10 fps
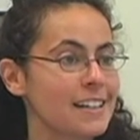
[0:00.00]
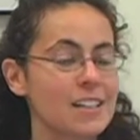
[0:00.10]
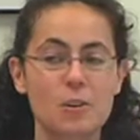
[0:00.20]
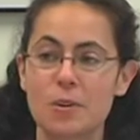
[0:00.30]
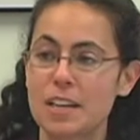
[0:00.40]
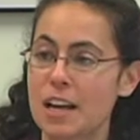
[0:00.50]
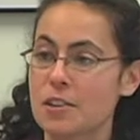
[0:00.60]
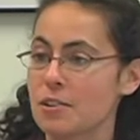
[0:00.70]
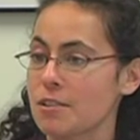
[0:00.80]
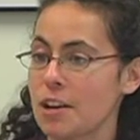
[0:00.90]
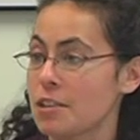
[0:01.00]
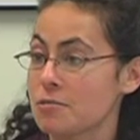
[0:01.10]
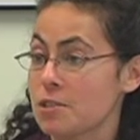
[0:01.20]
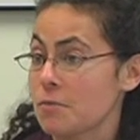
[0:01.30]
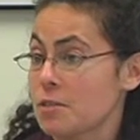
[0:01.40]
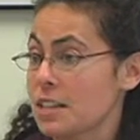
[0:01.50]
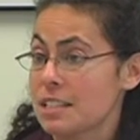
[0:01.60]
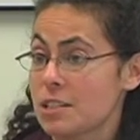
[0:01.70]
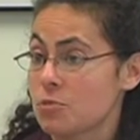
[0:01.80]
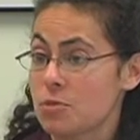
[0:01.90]
and other different
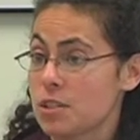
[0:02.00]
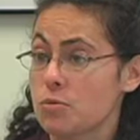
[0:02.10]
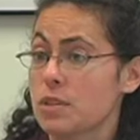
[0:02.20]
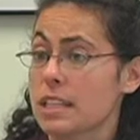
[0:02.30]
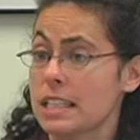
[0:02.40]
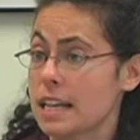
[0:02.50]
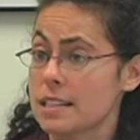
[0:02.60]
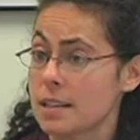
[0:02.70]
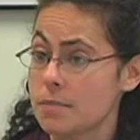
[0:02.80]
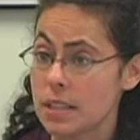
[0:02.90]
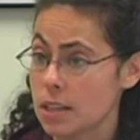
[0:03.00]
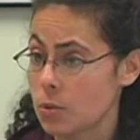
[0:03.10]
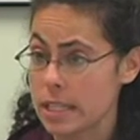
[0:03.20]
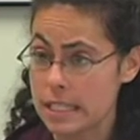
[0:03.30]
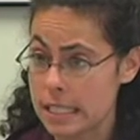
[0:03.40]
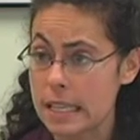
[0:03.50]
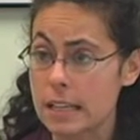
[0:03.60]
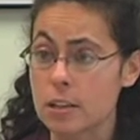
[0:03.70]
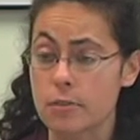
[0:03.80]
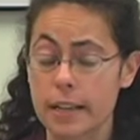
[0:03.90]
things, it's really not something that we see
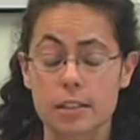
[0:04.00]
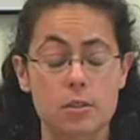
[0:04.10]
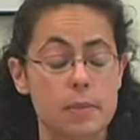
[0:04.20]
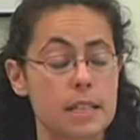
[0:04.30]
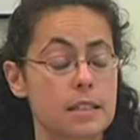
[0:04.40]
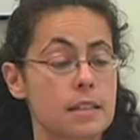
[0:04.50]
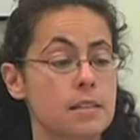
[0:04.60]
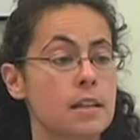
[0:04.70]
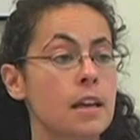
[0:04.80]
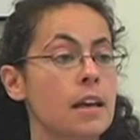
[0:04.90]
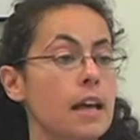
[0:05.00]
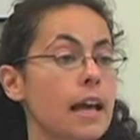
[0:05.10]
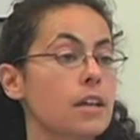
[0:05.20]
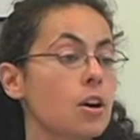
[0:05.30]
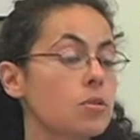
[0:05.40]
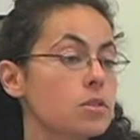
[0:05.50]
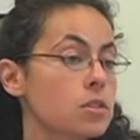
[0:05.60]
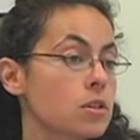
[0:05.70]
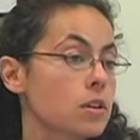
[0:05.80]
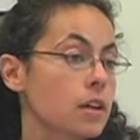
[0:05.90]
on a regular basis. And
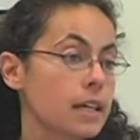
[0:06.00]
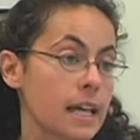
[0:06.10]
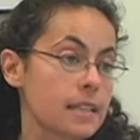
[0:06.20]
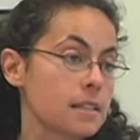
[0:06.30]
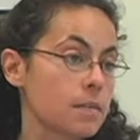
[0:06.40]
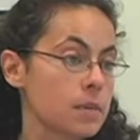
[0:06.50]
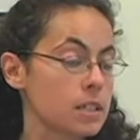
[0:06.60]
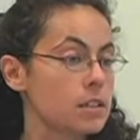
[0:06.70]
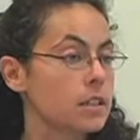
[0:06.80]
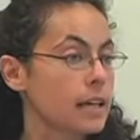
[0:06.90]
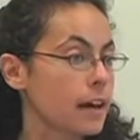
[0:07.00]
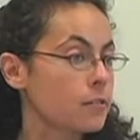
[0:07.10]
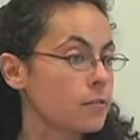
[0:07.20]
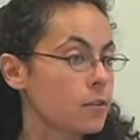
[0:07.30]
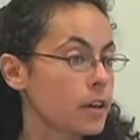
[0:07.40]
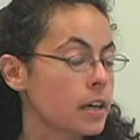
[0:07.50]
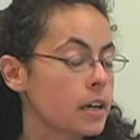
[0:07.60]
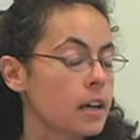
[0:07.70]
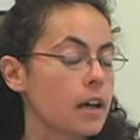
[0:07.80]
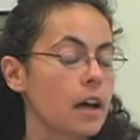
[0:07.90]
oats are, again, something to look out for.
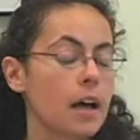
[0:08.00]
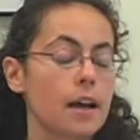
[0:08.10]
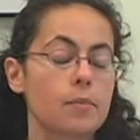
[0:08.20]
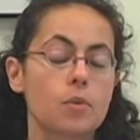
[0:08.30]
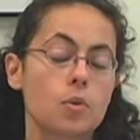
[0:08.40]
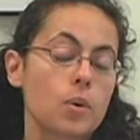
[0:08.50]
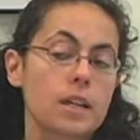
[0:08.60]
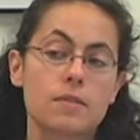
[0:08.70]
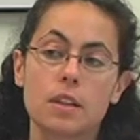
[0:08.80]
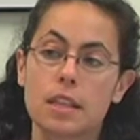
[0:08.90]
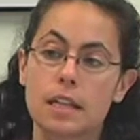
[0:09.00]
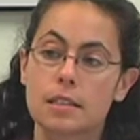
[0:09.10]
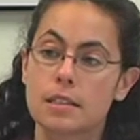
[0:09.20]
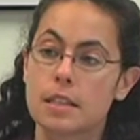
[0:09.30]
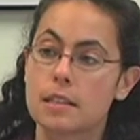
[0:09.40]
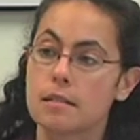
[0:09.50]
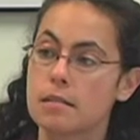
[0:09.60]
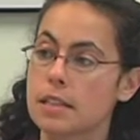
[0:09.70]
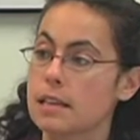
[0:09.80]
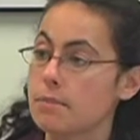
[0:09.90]
One of the things that
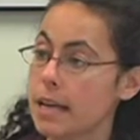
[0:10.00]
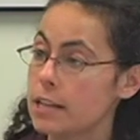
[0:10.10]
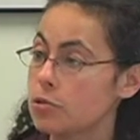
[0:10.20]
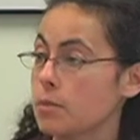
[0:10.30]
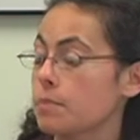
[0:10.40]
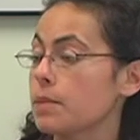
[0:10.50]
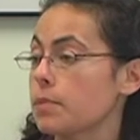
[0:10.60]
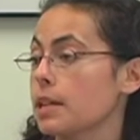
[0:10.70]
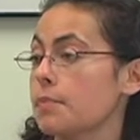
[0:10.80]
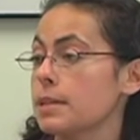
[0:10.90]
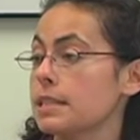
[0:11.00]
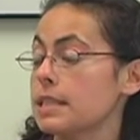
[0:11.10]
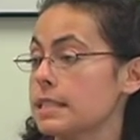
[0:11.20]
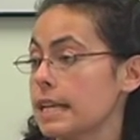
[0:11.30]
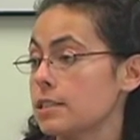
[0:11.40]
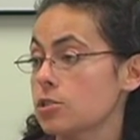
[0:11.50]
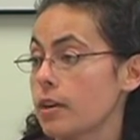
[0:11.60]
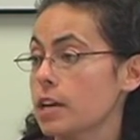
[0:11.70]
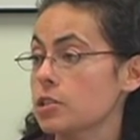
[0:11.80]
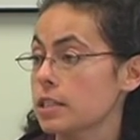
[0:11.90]
may trip people up is that dates are
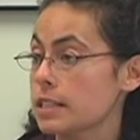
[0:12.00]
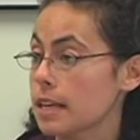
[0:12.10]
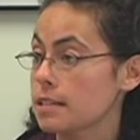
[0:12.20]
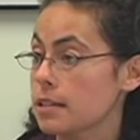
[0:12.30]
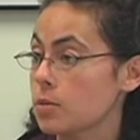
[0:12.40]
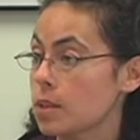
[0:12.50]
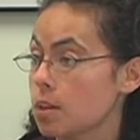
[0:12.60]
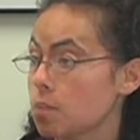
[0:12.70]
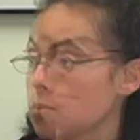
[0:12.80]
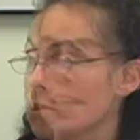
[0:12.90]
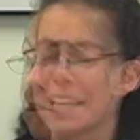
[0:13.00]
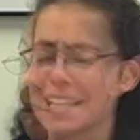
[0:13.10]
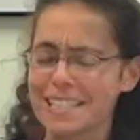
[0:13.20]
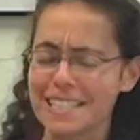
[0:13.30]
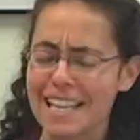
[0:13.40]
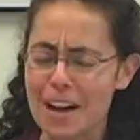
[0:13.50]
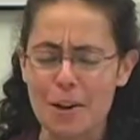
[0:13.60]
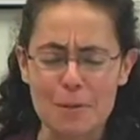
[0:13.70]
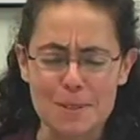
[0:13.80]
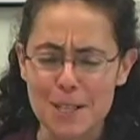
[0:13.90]
actually dusted with oats. I can't
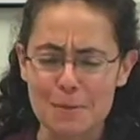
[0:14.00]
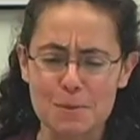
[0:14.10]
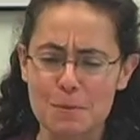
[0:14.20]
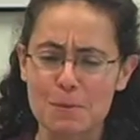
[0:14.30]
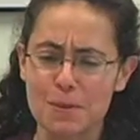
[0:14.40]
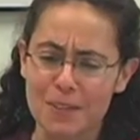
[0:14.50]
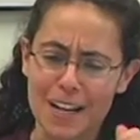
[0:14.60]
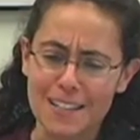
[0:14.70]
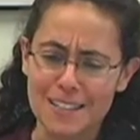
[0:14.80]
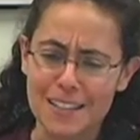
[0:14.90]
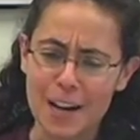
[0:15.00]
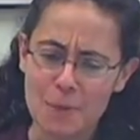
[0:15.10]
count how many times people have gone to the